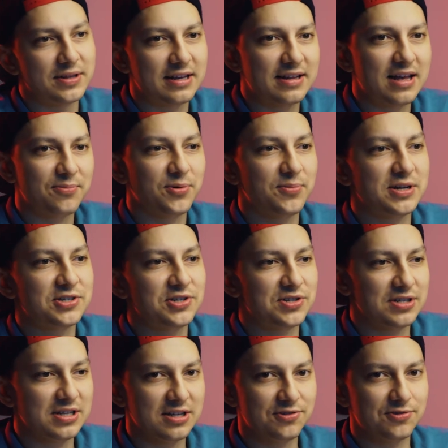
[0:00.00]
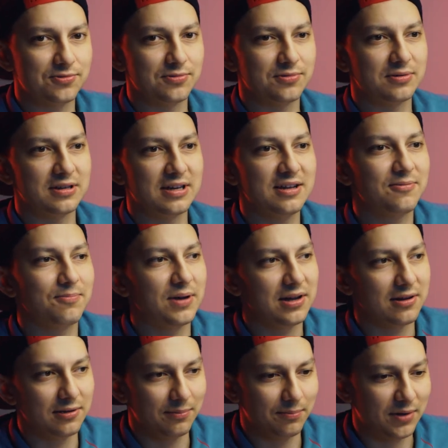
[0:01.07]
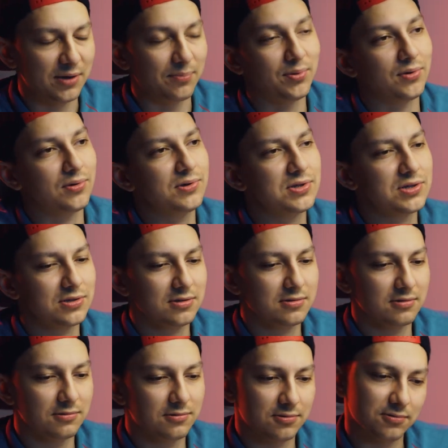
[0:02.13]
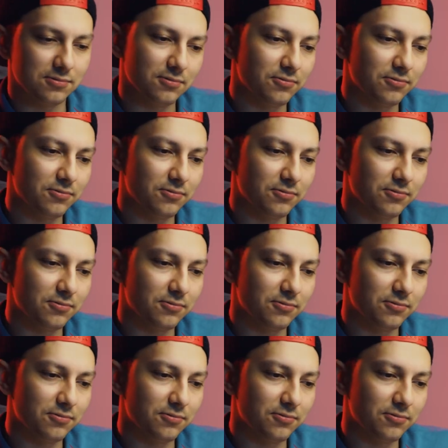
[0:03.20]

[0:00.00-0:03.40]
At that moment I just need to get my pause to